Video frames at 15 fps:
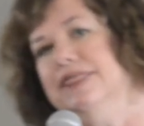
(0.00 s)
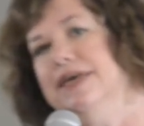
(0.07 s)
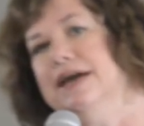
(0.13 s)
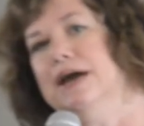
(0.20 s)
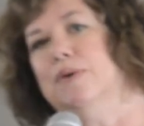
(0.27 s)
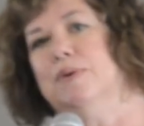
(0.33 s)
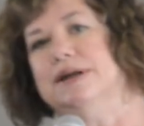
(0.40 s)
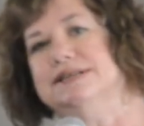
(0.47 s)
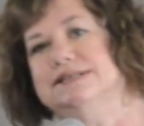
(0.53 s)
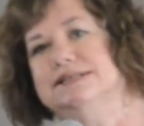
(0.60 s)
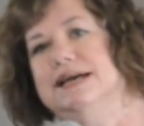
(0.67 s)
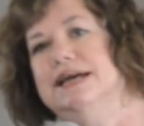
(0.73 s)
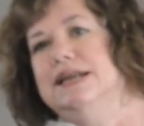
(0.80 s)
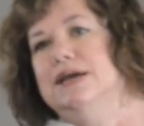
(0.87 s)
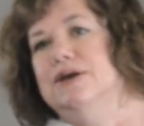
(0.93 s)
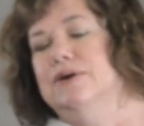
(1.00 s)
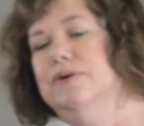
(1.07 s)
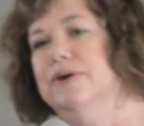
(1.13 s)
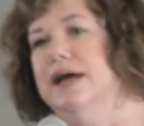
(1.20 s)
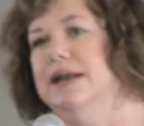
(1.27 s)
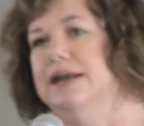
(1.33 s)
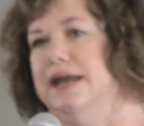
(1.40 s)
thing I want to say to
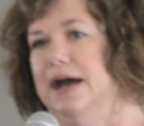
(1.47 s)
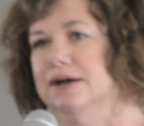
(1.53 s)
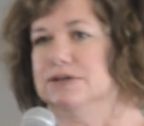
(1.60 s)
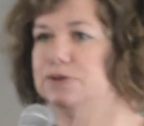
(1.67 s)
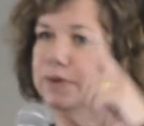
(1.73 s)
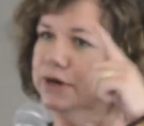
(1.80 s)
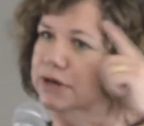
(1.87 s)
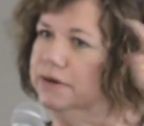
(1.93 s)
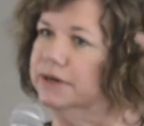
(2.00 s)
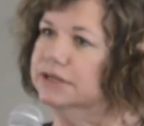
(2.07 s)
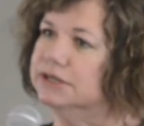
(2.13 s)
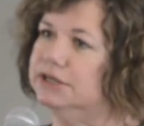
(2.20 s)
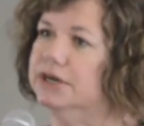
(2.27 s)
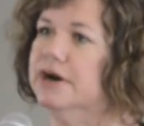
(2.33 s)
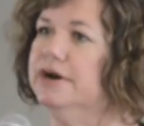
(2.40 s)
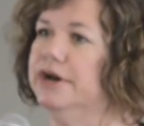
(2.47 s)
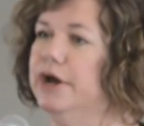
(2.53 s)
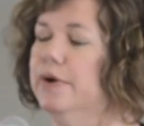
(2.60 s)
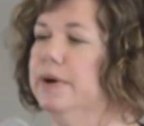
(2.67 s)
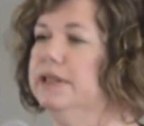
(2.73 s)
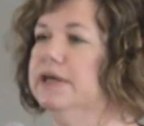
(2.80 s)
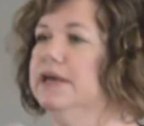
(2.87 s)
you, and now's where you can start
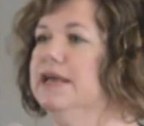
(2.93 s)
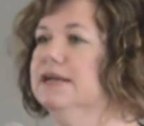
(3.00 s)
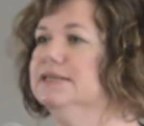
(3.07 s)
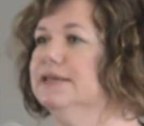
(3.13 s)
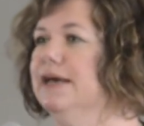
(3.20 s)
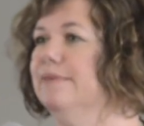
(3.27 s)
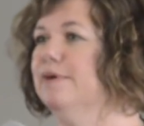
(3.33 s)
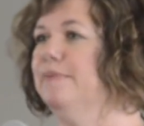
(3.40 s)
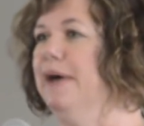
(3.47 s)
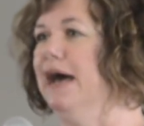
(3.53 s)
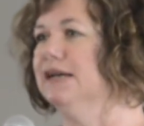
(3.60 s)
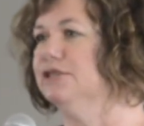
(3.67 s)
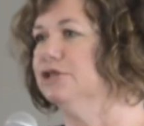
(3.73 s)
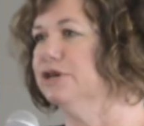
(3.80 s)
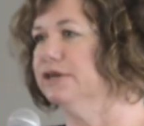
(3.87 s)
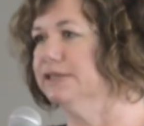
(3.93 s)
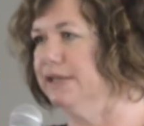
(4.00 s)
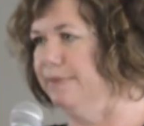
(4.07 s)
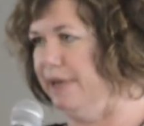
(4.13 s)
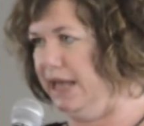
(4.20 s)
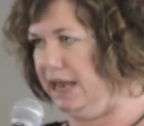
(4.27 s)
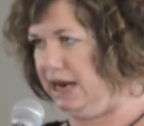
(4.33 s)
knowing that, yes, I am a pastor, because
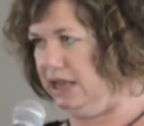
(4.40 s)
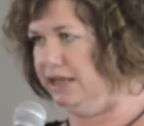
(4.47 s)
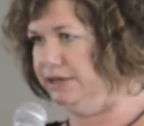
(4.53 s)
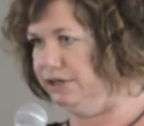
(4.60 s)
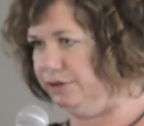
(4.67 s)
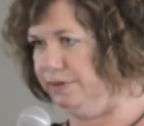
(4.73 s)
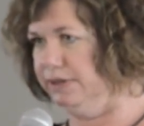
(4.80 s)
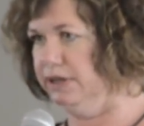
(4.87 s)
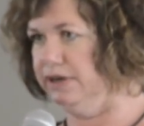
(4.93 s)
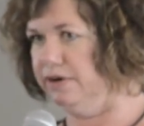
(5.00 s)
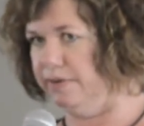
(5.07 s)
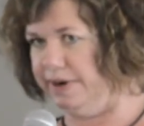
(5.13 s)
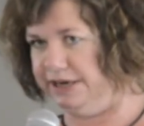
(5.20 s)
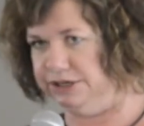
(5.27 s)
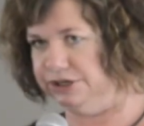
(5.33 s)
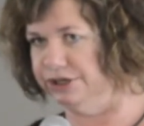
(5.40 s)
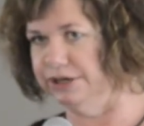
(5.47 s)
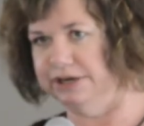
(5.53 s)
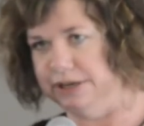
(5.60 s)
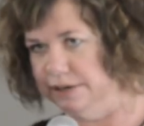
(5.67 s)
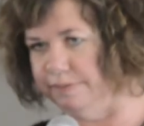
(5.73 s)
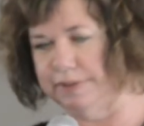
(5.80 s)
I'm heading into
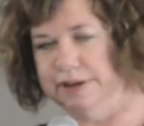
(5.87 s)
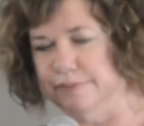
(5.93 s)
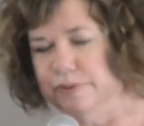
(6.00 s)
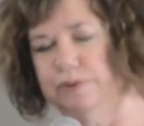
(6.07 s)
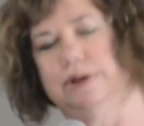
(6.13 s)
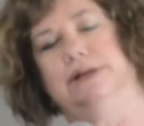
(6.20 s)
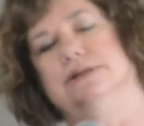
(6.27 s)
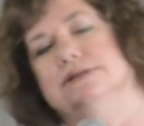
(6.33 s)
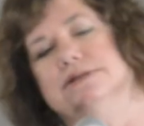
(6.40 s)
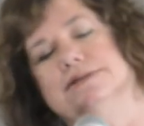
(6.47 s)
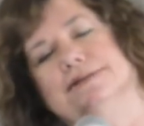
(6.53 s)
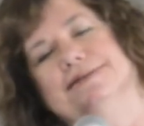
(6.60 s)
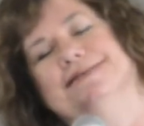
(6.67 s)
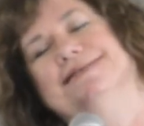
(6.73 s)
alliteration in my points.